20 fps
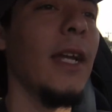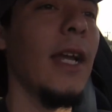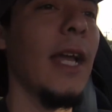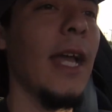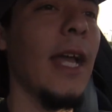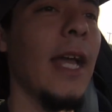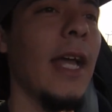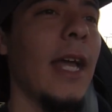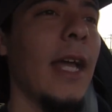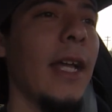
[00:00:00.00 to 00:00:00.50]

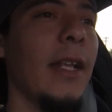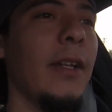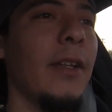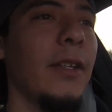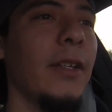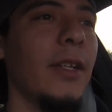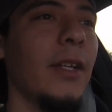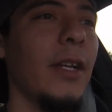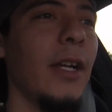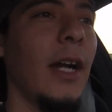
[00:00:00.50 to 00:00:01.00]
And
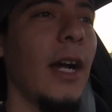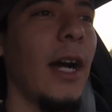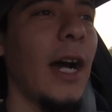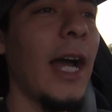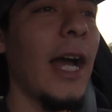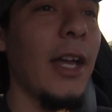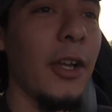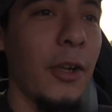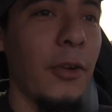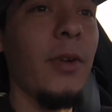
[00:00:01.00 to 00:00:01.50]

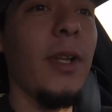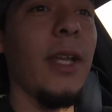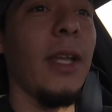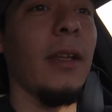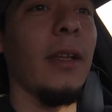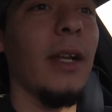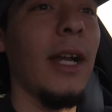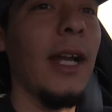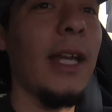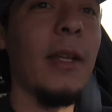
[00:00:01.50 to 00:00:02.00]
I
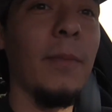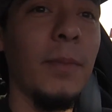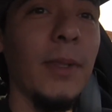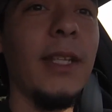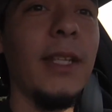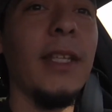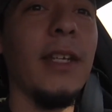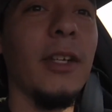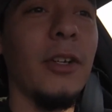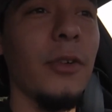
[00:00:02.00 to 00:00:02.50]
agree. I
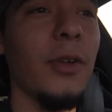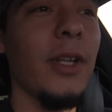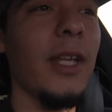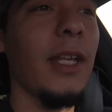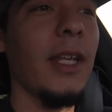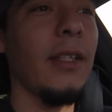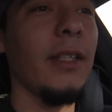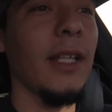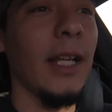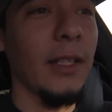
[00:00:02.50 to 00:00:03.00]
completely
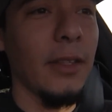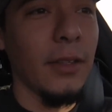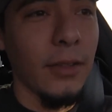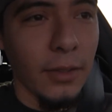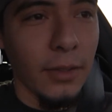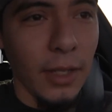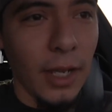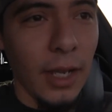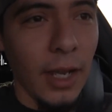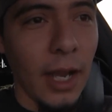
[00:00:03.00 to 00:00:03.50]
agree that
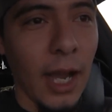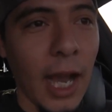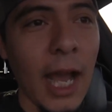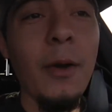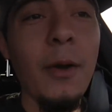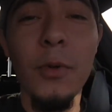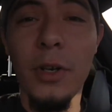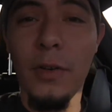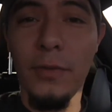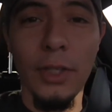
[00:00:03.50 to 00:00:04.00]

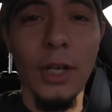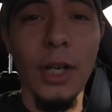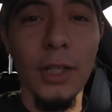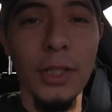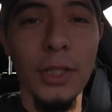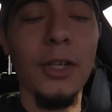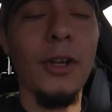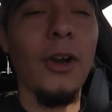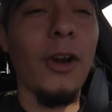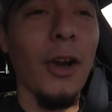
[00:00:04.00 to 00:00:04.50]
I would have
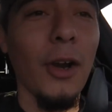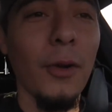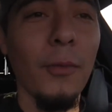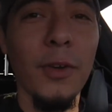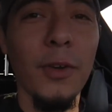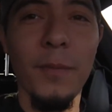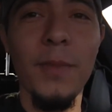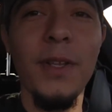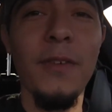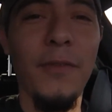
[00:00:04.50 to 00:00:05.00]
thought the car
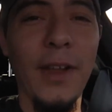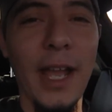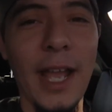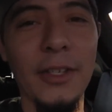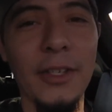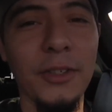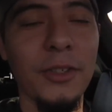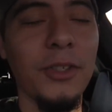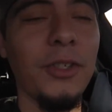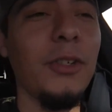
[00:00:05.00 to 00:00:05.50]
would have been
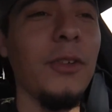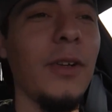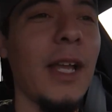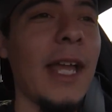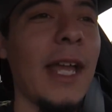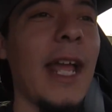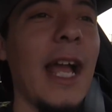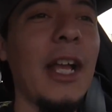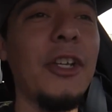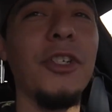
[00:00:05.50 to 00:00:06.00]
faster too.
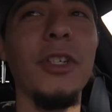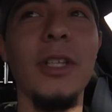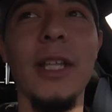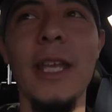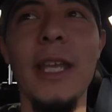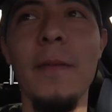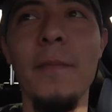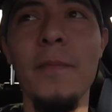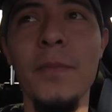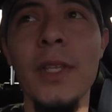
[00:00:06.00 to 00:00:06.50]
And
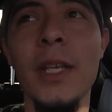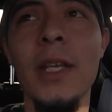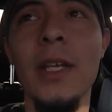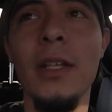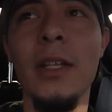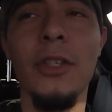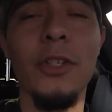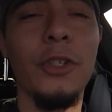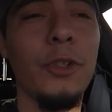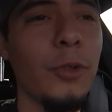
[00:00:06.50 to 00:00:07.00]
actually,
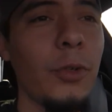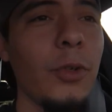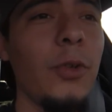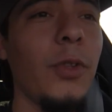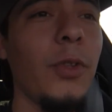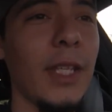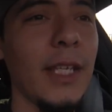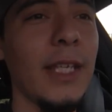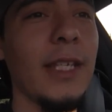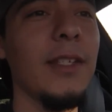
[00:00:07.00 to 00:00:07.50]
the
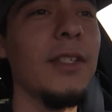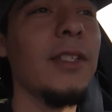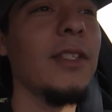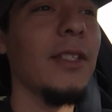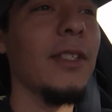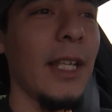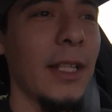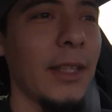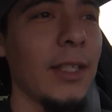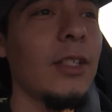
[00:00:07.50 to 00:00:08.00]
truth is
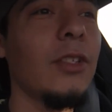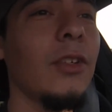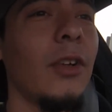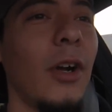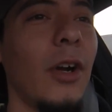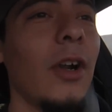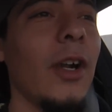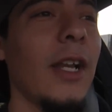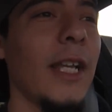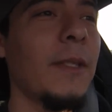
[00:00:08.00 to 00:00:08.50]
that this
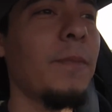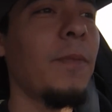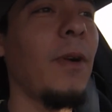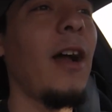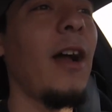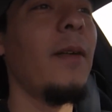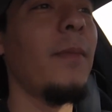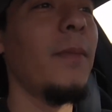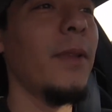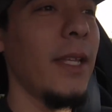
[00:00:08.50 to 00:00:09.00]
car is
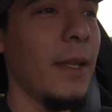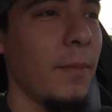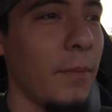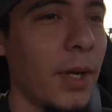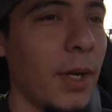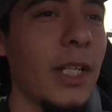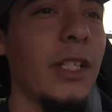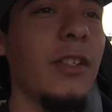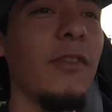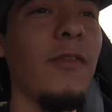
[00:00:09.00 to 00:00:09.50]
probably
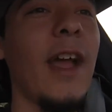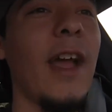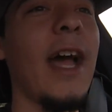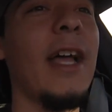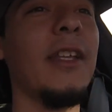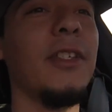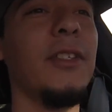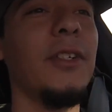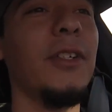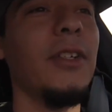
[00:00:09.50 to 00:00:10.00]
much
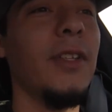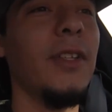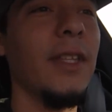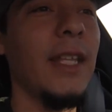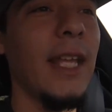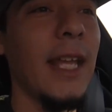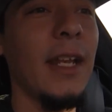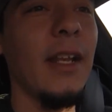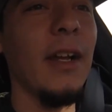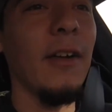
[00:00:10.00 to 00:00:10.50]
faster
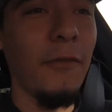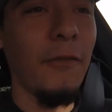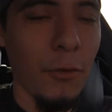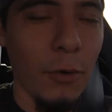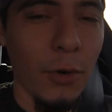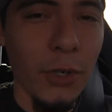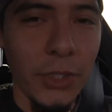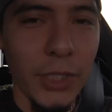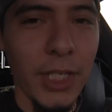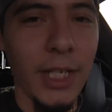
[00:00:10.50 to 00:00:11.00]
than a
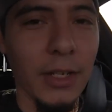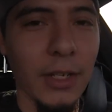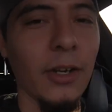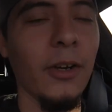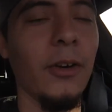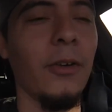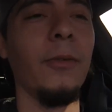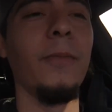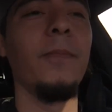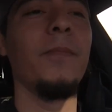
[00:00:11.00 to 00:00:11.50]

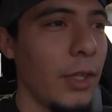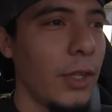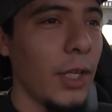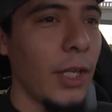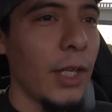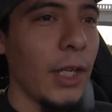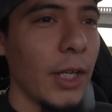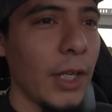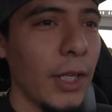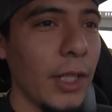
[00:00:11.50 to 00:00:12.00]
14.0.
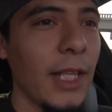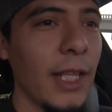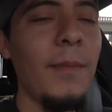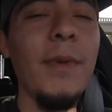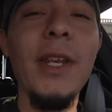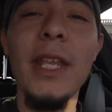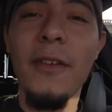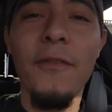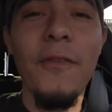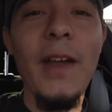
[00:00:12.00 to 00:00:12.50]
The
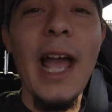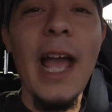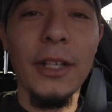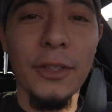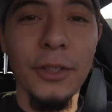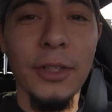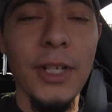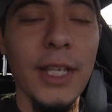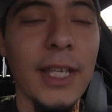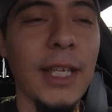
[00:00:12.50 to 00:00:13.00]
limiting
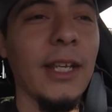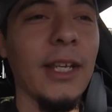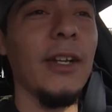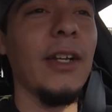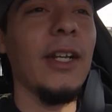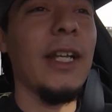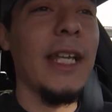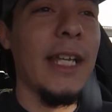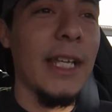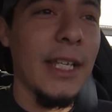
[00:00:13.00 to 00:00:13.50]
factor
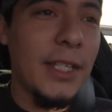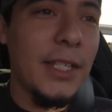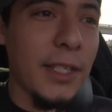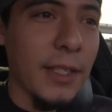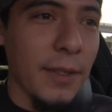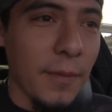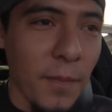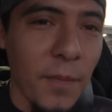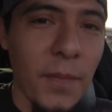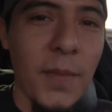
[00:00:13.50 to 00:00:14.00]
here
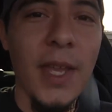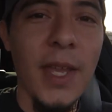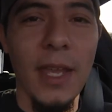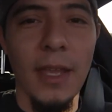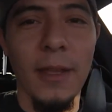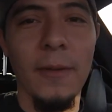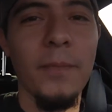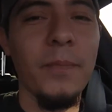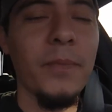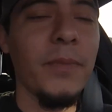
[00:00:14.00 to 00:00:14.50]
is me
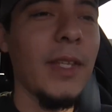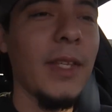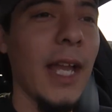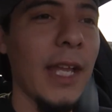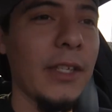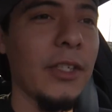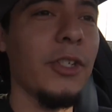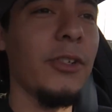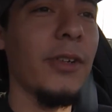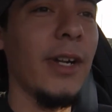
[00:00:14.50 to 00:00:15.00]

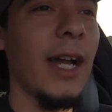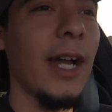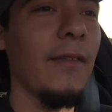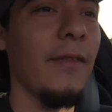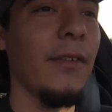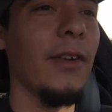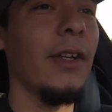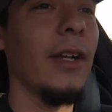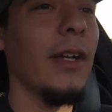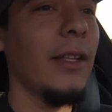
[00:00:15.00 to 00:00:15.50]
as a
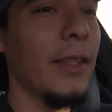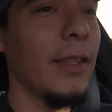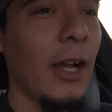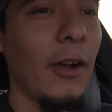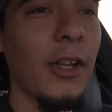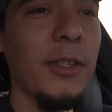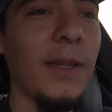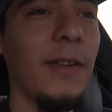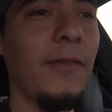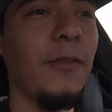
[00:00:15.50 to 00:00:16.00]
driver. That
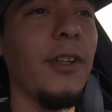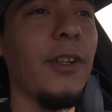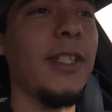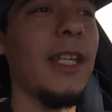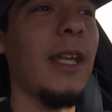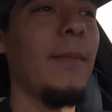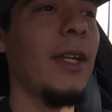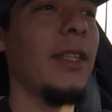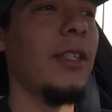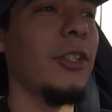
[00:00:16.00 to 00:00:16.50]
was my first
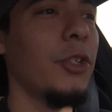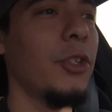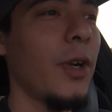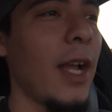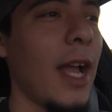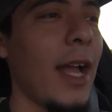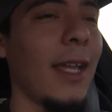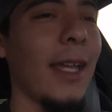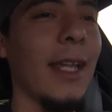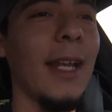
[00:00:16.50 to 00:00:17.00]
time at the
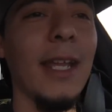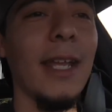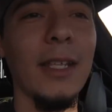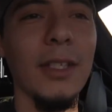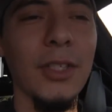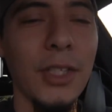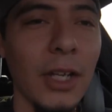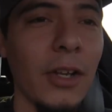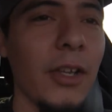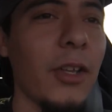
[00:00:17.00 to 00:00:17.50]
track, and I
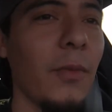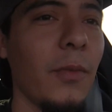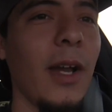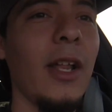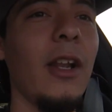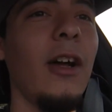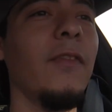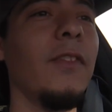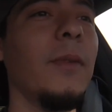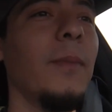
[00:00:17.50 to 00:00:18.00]
can tell you
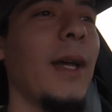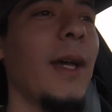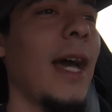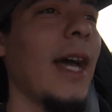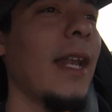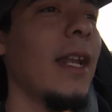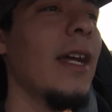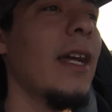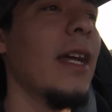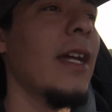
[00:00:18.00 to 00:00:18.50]
right off the
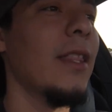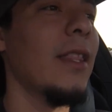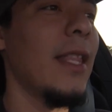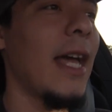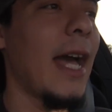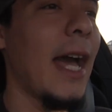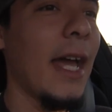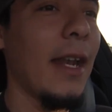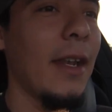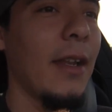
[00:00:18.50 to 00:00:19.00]
bat
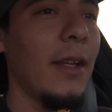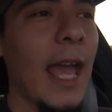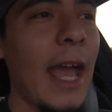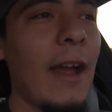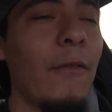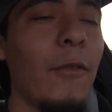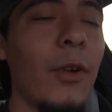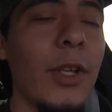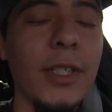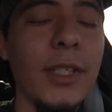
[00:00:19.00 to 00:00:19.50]
that
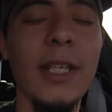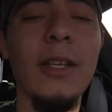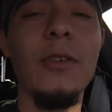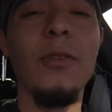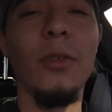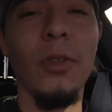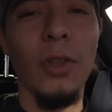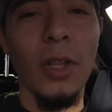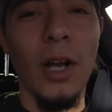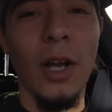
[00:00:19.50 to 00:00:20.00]
every
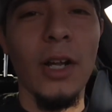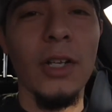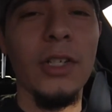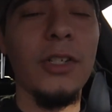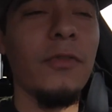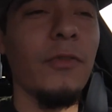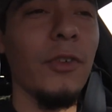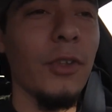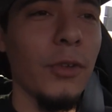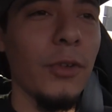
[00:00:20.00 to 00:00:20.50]
single
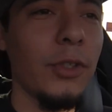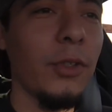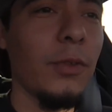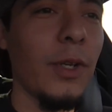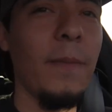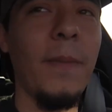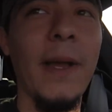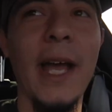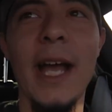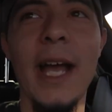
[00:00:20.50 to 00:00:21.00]
launch for those
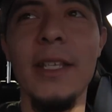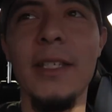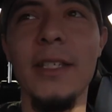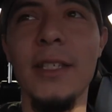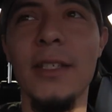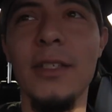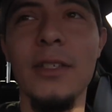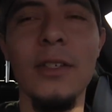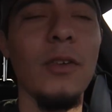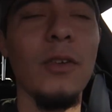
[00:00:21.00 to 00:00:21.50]
3
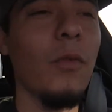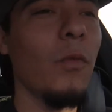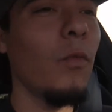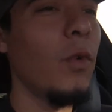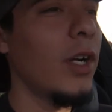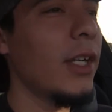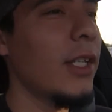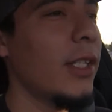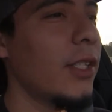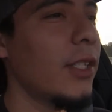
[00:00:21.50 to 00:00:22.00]
passes
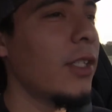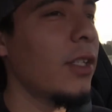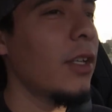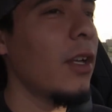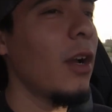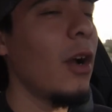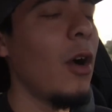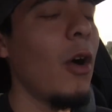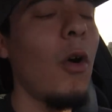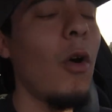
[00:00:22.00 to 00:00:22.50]
was
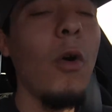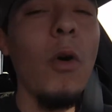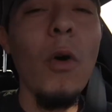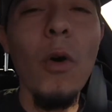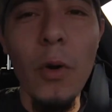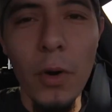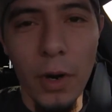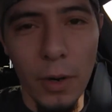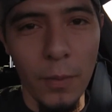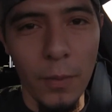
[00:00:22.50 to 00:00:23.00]

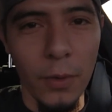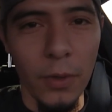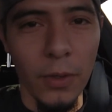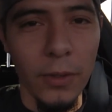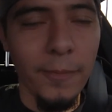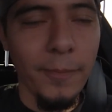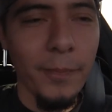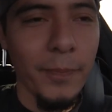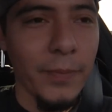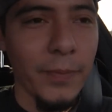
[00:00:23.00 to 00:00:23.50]

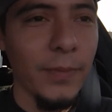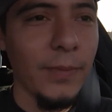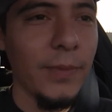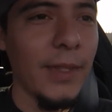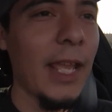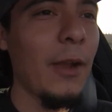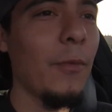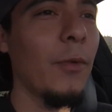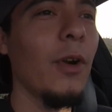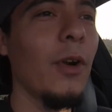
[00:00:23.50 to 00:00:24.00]
horrible.
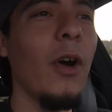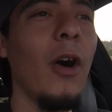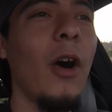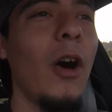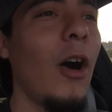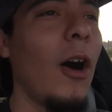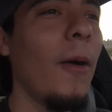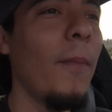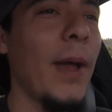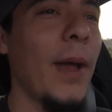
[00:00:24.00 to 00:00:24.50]
They were
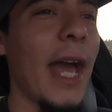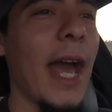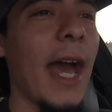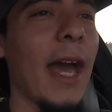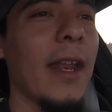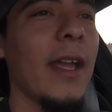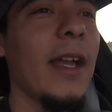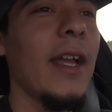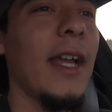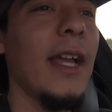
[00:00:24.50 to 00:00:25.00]
all
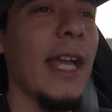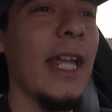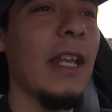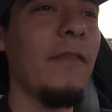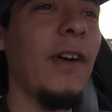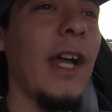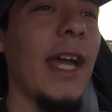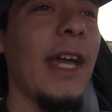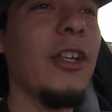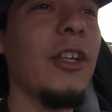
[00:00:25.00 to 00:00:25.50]
bad. And
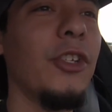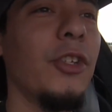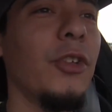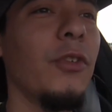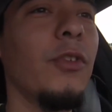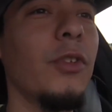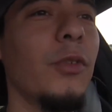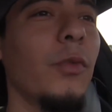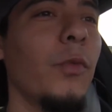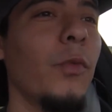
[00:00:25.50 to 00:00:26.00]
if I had to
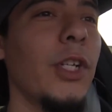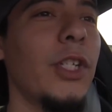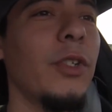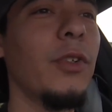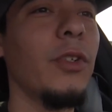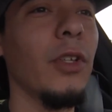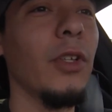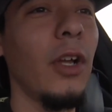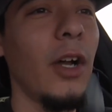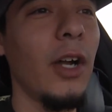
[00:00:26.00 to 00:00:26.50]
choose which
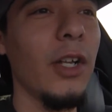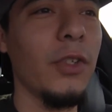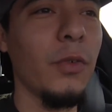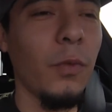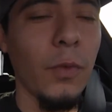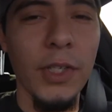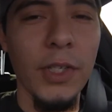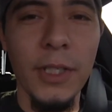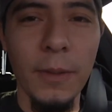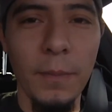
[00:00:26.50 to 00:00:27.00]
launch
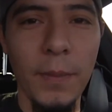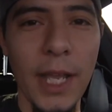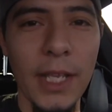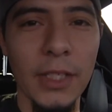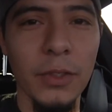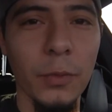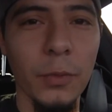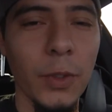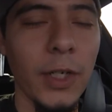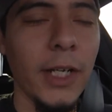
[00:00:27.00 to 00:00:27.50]
was the
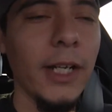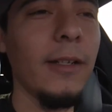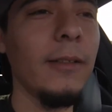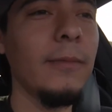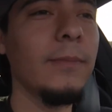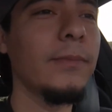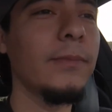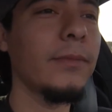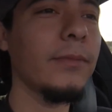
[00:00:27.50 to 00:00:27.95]
best one,